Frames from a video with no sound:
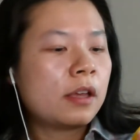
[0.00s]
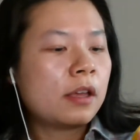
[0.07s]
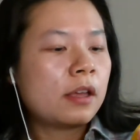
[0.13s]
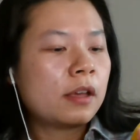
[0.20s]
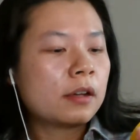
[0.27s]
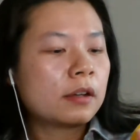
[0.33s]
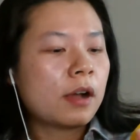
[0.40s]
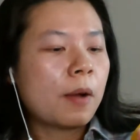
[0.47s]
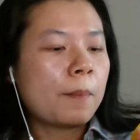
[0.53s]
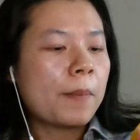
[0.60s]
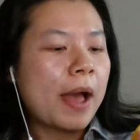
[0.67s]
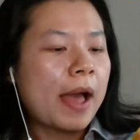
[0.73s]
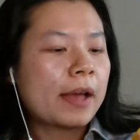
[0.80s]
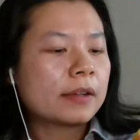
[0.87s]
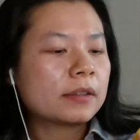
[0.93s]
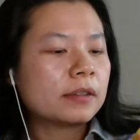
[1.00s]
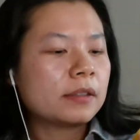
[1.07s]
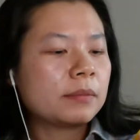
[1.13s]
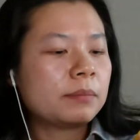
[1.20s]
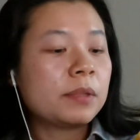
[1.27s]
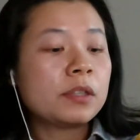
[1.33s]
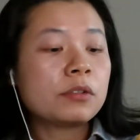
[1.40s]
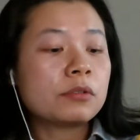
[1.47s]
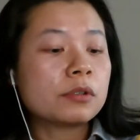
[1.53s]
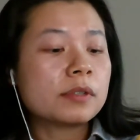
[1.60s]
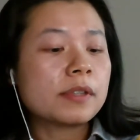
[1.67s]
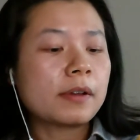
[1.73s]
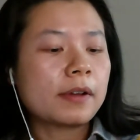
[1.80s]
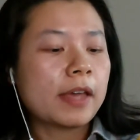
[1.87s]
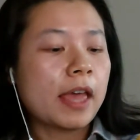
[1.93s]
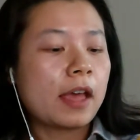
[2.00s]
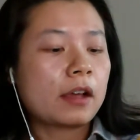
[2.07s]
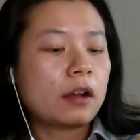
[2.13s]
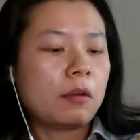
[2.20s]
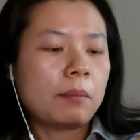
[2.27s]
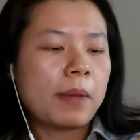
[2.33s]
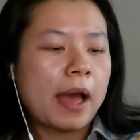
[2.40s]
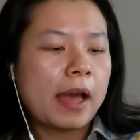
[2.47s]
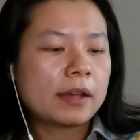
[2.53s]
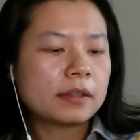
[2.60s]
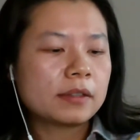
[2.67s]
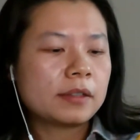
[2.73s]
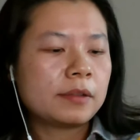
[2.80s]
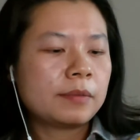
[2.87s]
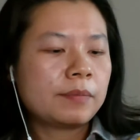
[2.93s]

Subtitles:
Compact Mineral Sun Care Compact.